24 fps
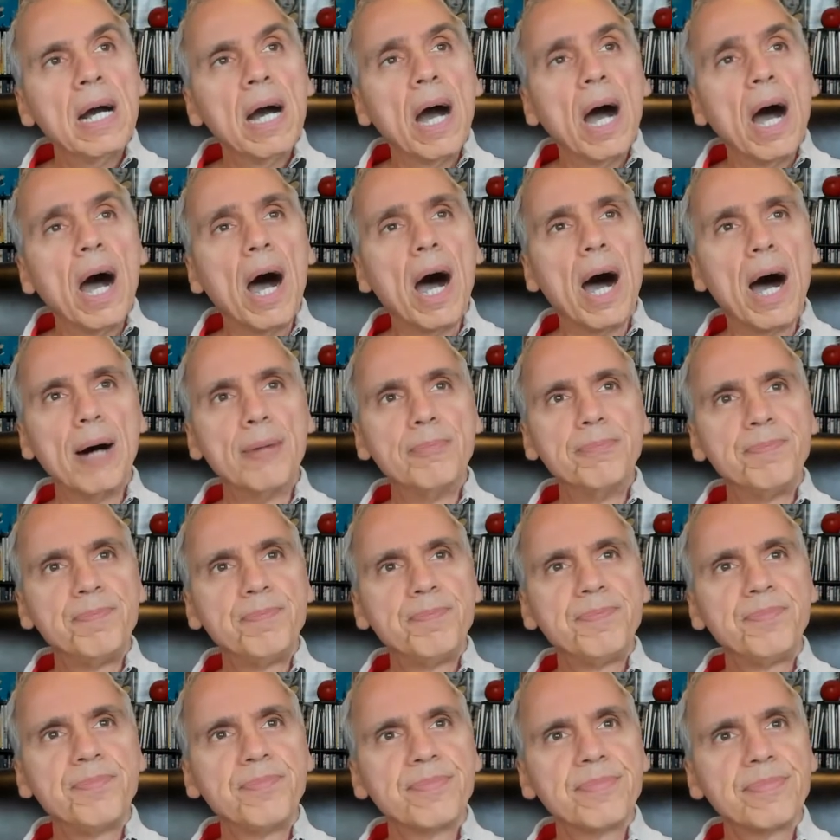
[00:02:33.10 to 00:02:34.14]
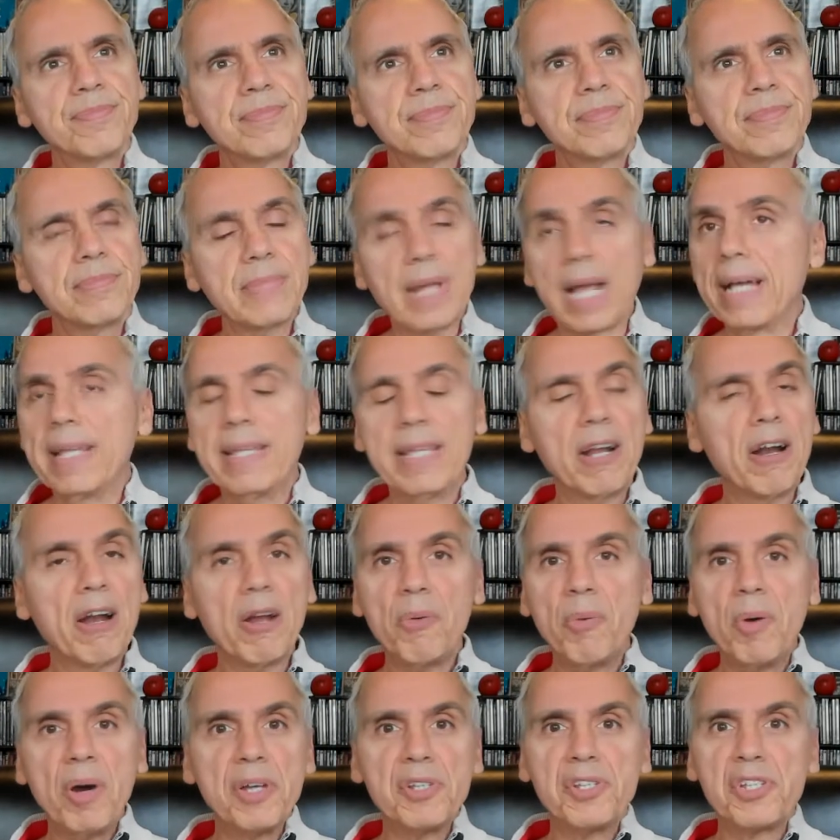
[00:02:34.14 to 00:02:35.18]
There I
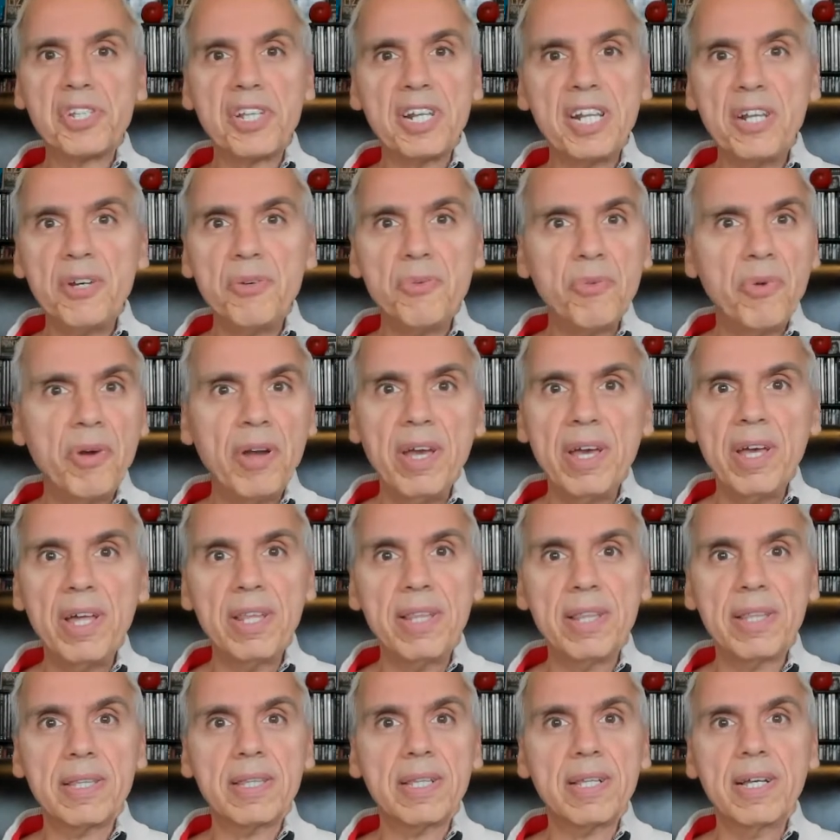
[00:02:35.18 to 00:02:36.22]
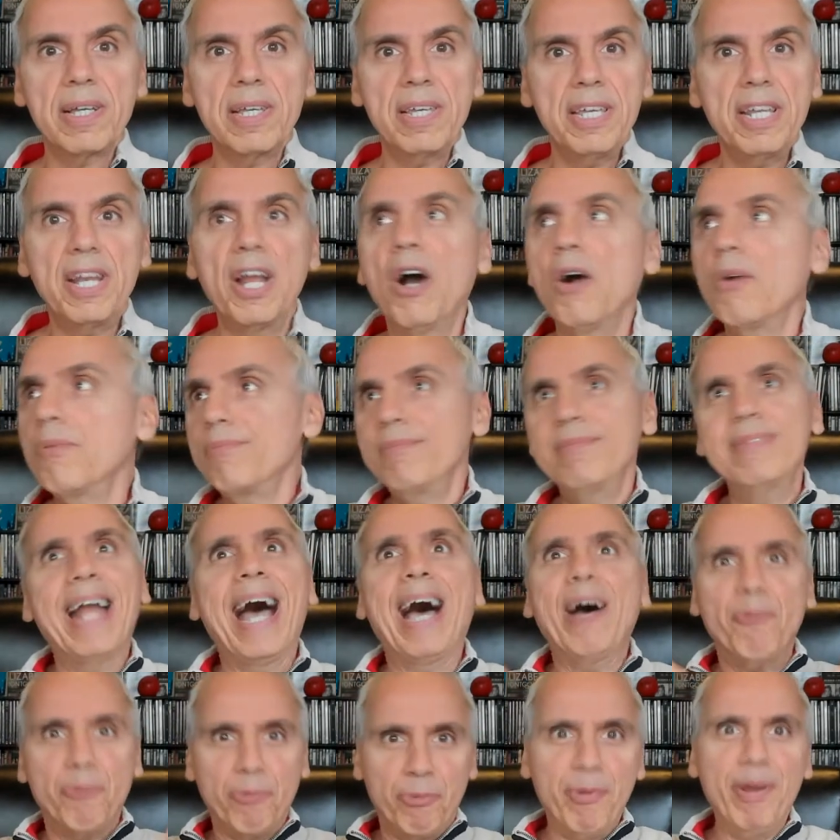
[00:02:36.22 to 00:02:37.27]
was sitting with,
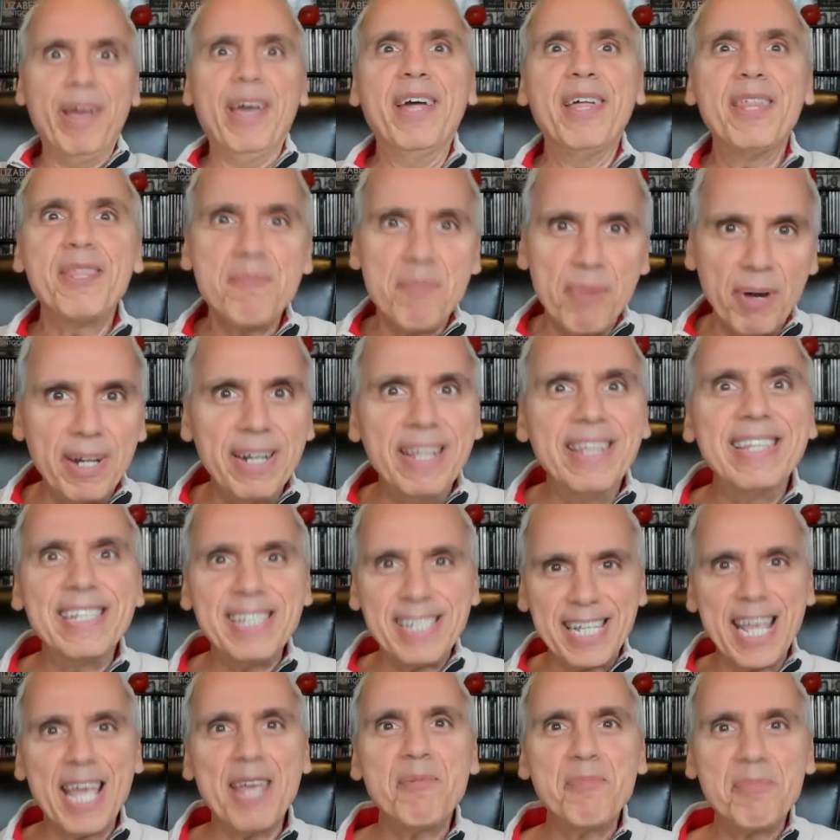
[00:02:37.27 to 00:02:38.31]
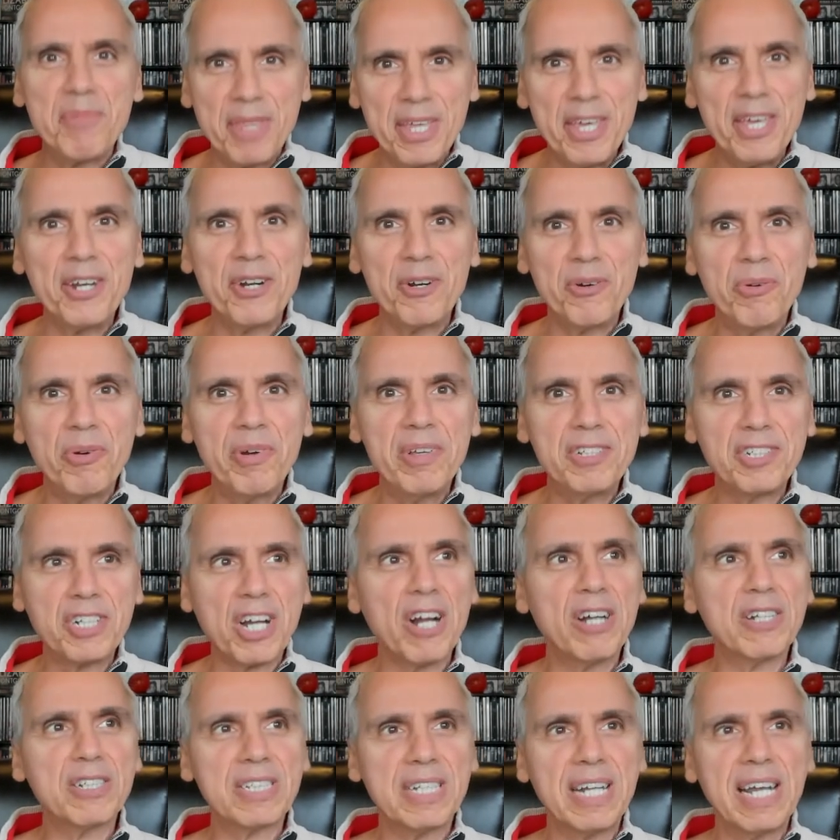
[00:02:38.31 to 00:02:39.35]
not with, but in the same theater with
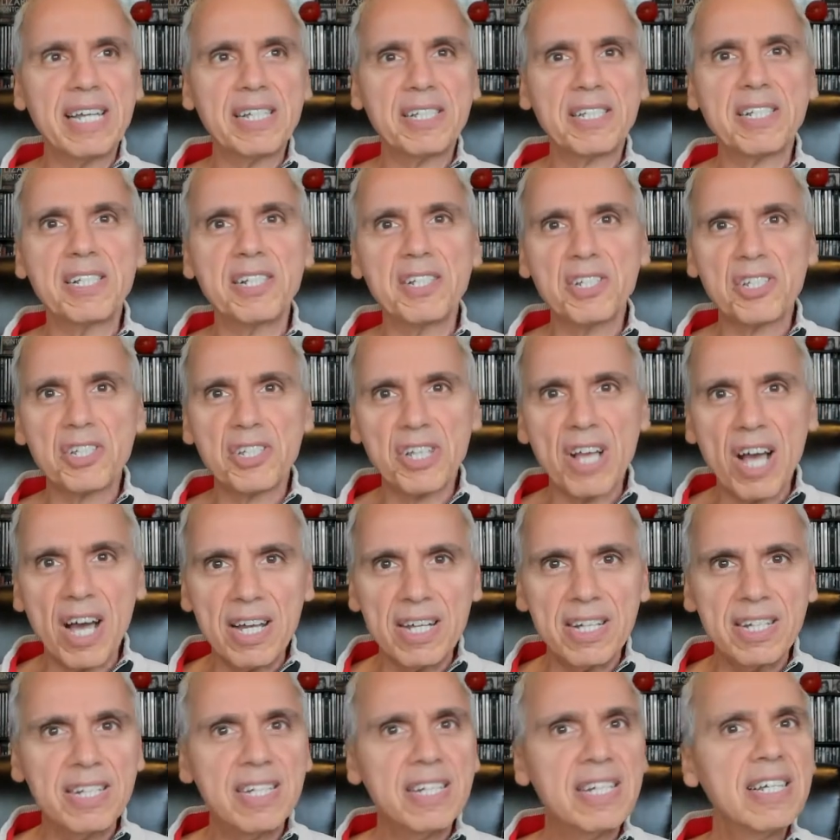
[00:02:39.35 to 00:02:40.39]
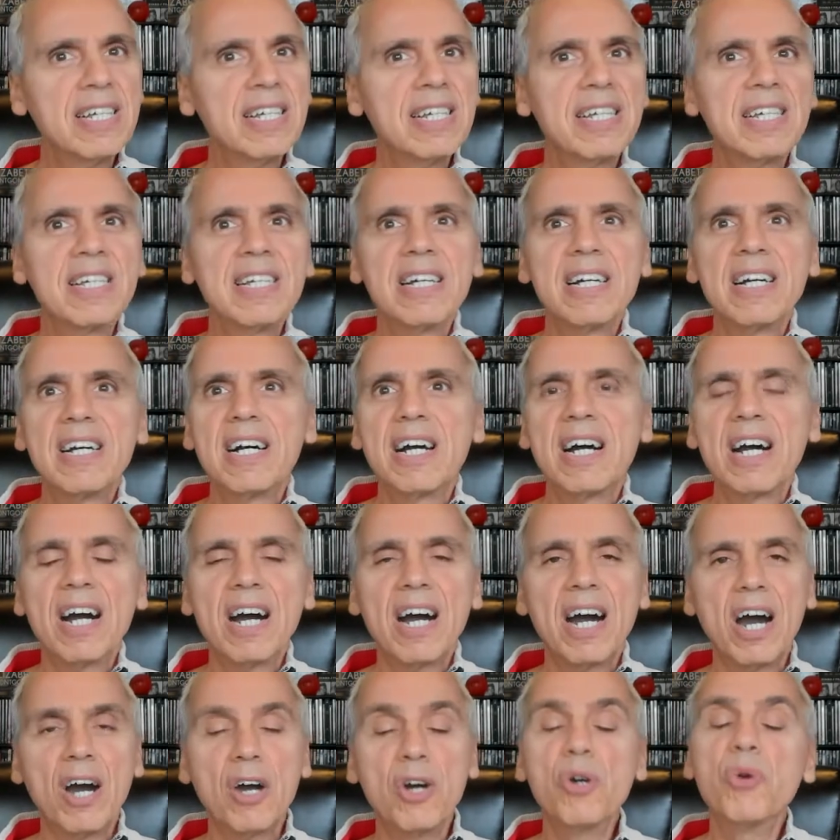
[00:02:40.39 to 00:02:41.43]
Charlton Heston's son,
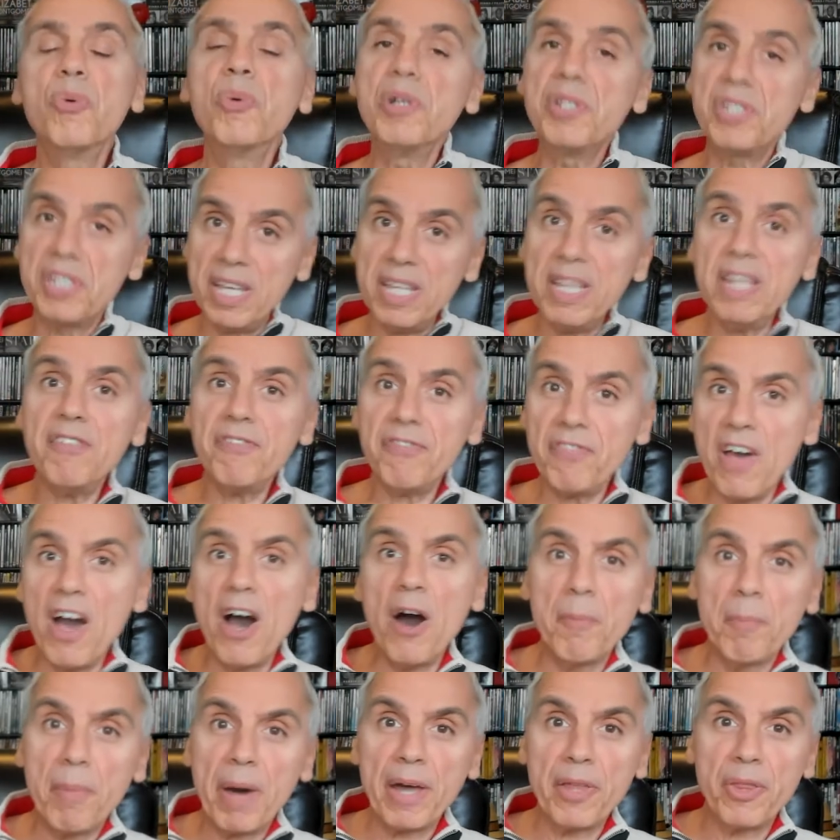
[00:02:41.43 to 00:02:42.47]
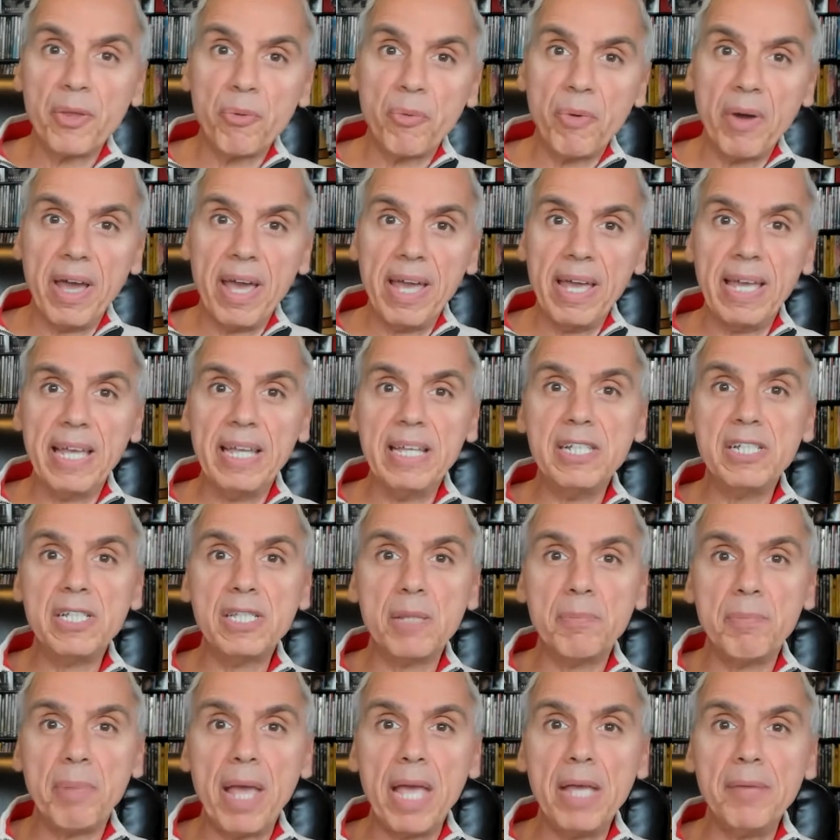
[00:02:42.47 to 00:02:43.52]
who was in the film, by the way. He's the
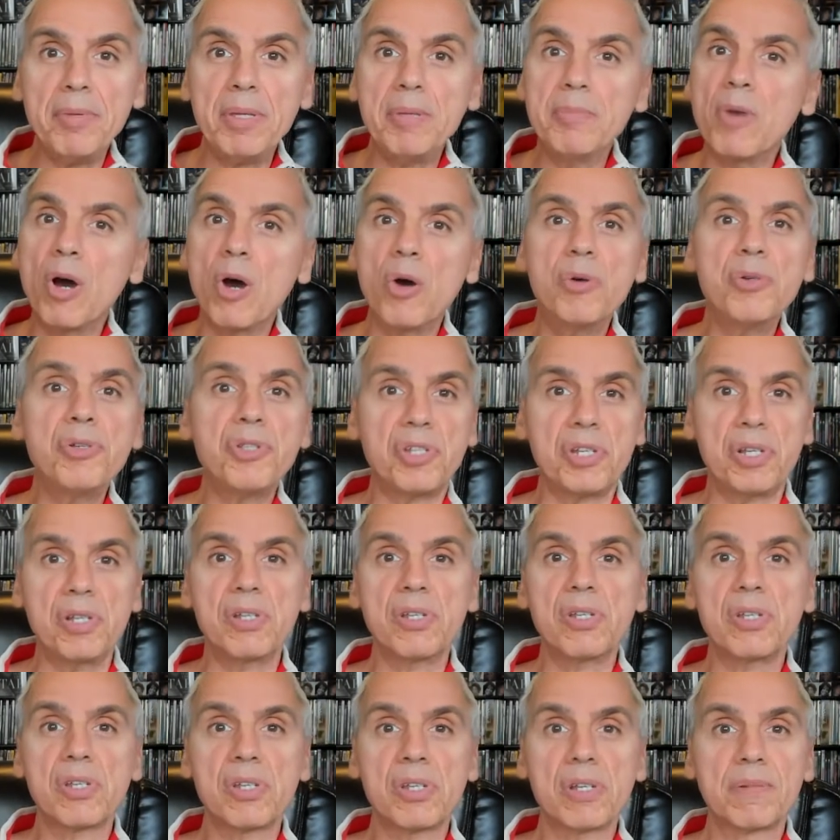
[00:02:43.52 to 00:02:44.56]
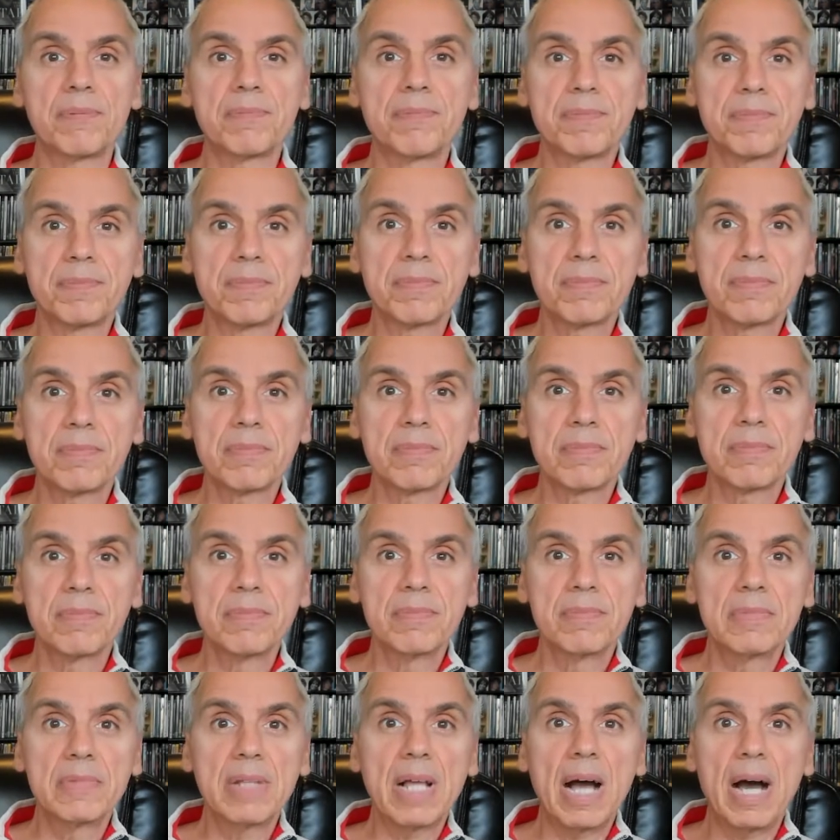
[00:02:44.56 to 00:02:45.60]
baby Moses
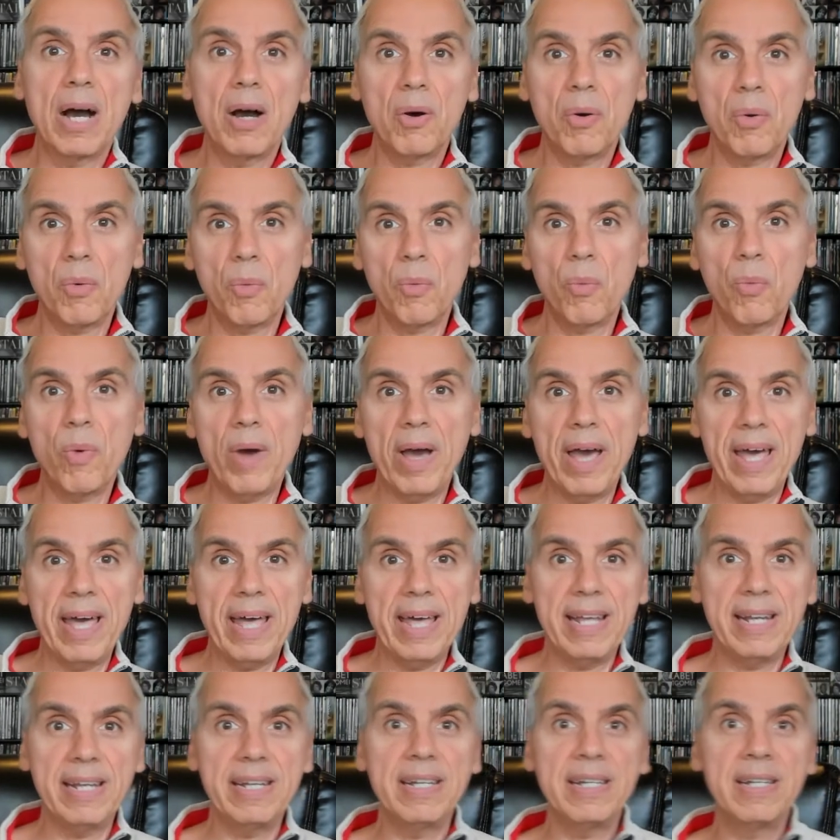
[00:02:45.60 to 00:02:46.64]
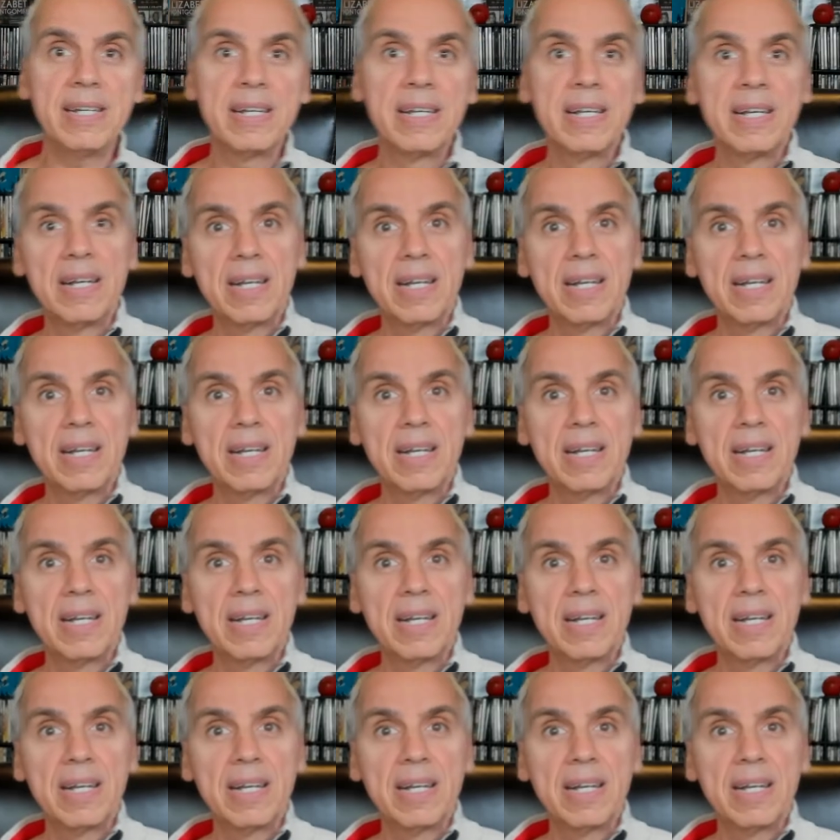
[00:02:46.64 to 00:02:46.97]
when